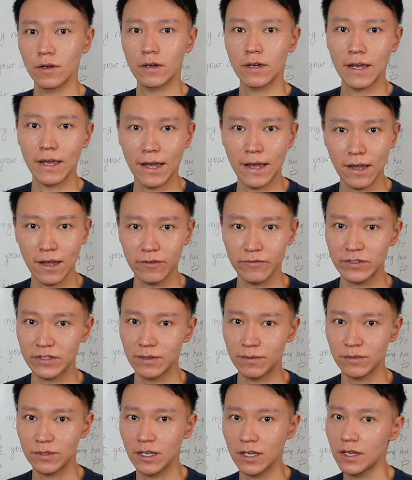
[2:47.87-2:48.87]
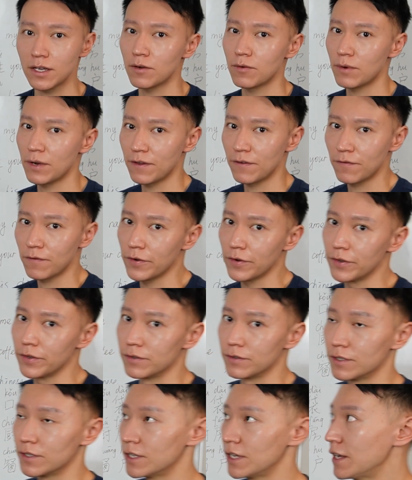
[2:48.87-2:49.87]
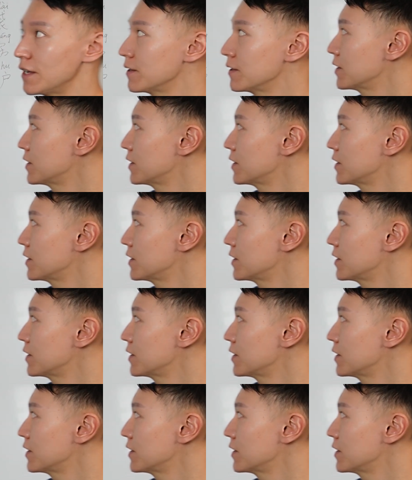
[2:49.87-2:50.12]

Okay, I have some takeaway for you today.